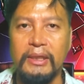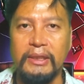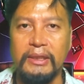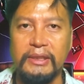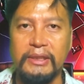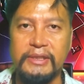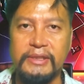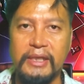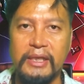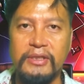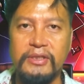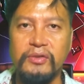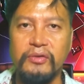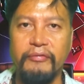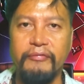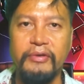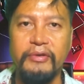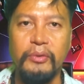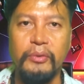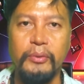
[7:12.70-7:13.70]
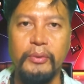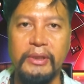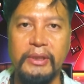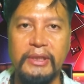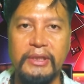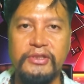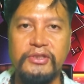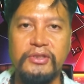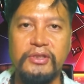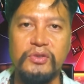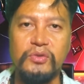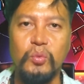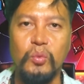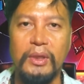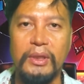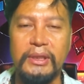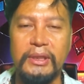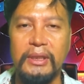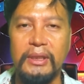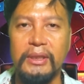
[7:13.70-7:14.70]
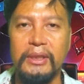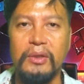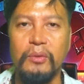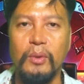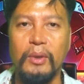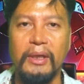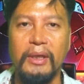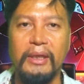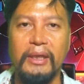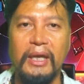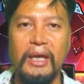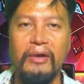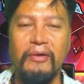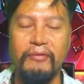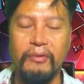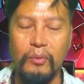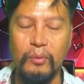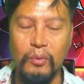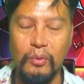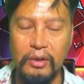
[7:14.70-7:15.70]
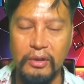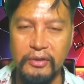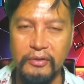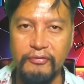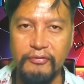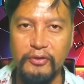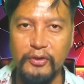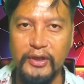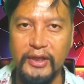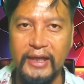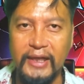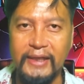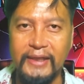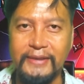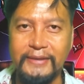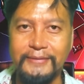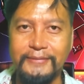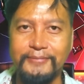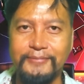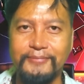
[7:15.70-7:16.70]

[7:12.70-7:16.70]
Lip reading: Essential viewing is just one click away. Have a wonderful day.